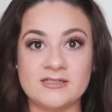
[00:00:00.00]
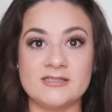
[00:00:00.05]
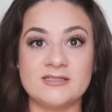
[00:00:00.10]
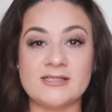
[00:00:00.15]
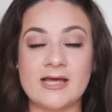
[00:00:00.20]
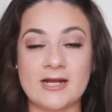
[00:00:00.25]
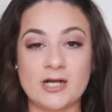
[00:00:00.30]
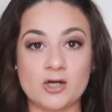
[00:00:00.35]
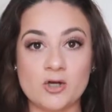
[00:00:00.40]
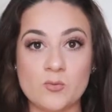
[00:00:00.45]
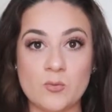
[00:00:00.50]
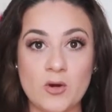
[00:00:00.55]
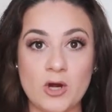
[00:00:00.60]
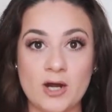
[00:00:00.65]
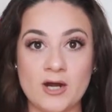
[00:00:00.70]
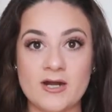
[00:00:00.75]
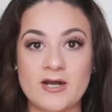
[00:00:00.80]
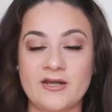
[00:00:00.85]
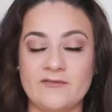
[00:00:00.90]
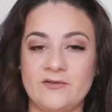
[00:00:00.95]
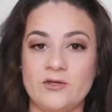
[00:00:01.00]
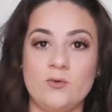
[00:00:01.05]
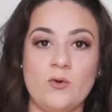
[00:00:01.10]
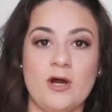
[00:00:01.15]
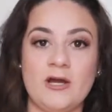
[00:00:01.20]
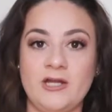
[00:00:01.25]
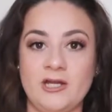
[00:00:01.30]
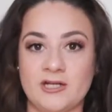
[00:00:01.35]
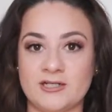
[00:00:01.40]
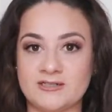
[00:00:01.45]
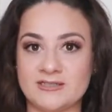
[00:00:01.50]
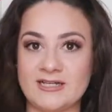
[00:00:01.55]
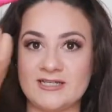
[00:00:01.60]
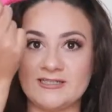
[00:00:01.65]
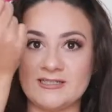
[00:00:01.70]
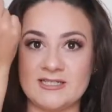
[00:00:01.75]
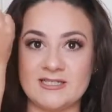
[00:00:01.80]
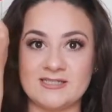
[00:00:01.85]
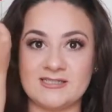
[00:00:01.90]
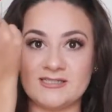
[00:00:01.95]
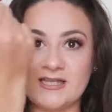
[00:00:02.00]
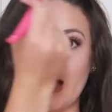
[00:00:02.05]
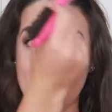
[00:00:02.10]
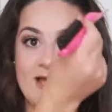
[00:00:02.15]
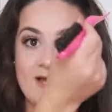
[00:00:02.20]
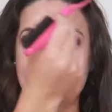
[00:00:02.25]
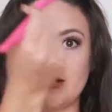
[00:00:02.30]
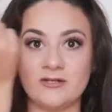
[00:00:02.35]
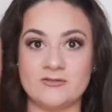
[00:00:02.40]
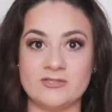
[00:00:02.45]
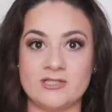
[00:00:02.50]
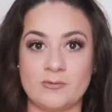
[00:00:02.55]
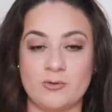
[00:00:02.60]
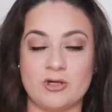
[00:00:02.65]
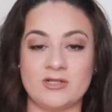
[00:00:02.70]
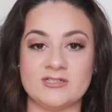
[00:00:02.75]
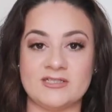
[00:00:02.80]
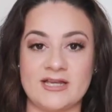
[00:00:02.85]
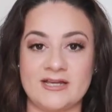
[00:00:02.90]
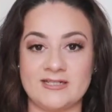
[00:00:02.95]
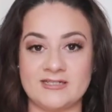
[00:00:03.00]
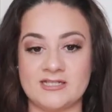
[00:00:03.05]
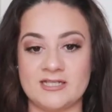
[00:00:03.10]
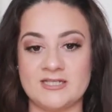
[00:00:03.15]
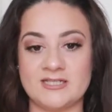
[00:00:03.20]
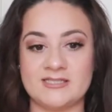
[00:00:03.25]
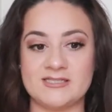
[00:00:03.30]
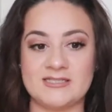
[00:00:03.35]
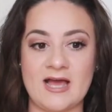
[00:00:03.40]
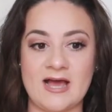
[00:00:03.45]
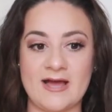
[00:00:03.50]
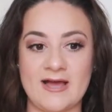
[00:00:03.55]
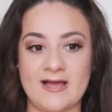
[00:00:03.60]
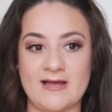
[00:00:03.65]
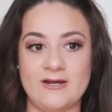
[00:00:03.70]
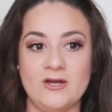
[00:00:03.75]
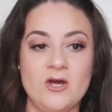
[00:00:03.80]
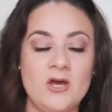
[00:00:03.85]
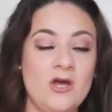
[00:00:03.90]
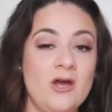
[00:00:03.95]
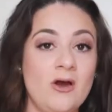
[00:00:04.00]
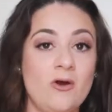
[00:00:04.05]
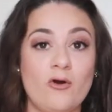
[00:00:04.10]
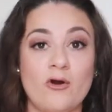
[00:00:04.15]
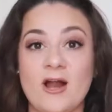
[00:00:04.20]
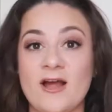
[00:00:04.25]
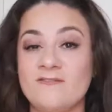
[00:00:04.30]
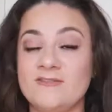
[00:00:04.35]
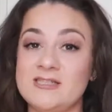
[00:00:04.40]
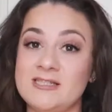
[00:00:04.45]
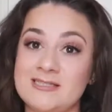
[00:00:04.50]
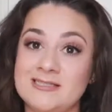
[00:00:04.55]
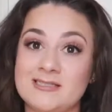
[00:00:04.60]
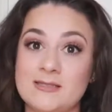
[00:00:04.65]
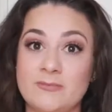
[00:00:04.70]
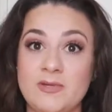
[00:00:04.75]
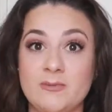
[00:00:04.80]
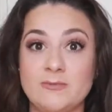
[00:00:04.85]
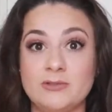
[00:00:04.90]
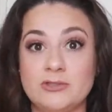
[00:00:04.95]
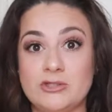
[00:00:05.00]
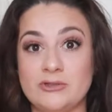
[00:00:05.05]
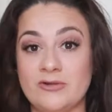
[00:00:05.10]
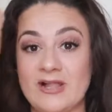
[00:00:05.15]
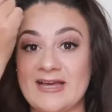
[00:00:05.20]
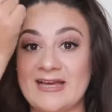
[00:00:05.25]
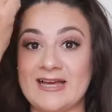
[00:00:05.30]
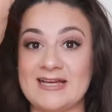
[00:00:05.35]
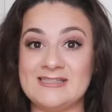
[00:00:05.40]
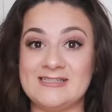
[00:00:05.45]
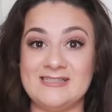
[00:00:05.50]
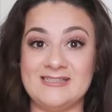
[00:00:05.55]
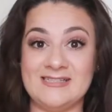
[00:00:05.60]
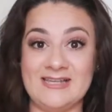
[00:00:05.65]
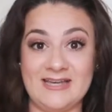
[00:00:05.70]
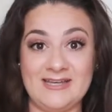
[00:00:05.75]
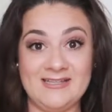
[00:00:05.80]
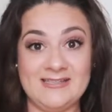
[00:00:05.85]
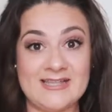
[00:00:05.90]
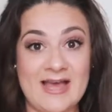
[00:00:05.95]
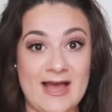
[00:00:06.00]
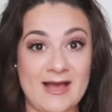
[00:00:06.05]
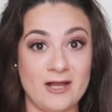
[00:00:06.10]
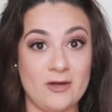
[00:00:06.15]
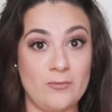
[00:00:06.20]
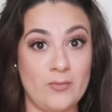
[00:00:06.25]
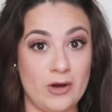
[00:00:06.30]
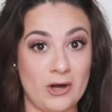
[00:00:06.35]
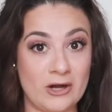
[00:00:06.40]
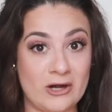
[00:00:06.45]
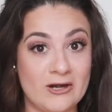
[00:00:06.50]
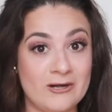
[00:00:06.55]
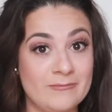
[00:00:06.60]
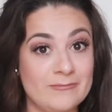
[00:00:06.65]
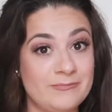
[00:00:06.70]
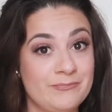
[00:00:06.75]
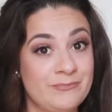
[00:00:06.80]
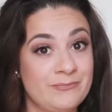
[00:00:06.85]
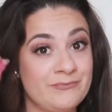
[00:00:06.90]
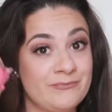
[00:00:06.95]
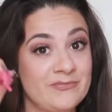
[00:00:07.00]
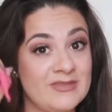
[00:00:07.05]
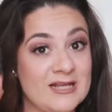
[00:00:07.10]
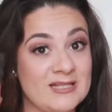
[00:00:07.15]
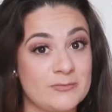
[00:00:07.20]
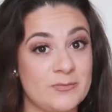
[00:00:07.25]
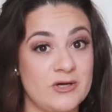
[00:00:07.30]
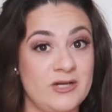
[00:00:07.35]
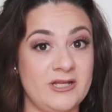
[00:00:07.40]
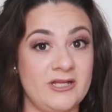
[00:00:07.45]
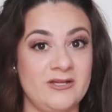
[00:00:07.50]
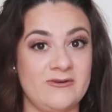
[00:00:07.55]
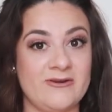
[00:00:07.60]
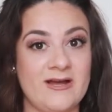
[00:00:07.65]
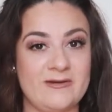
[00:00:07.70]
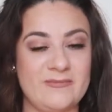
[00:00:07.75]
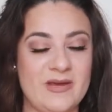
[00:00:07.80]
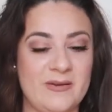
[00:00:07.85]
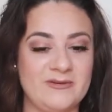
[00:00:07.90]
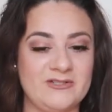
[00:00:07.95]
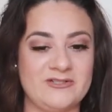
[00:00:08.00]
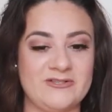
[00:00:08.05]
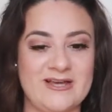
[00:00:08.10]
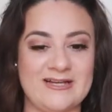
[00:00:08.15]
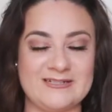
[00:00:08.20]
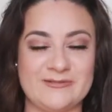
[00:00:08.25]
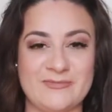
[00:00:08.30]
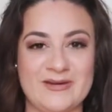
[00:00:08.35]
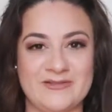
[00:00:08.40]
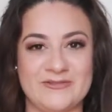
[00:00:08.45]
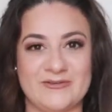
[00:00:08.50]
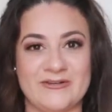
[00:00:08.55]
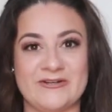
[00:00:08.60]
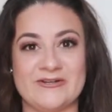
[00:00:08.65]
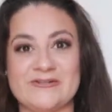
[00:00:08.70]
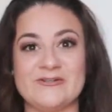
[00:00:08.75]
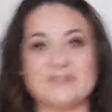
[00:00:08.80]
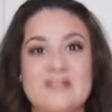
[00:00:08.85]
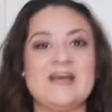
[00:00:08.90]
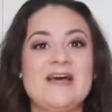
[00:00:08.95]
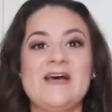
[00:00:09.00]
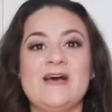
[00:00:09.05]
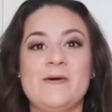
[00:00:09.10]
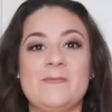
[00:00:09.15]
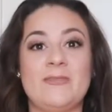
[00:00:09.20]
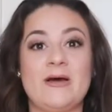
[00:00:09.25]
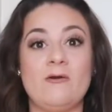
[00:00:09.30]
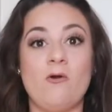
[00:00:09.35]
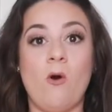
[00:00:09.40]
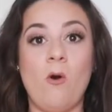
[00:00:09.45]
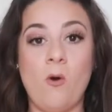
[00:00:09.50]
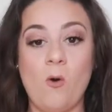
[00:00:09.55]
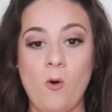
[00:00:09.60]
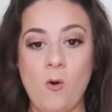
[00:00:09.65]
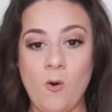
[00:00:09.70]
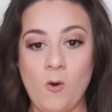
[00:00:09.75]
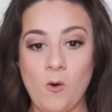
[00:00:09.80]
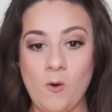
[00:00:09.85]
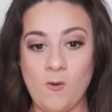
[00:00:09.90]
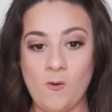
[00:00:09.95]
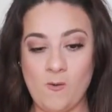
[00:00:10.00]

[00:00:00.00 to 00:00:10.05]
center part. If you want yours like to the side, I know some girls like it to the side, or I've seen some people do like a zigzag part. That's pretty cute. I'd maybe do that to my 3-year-old, but oh.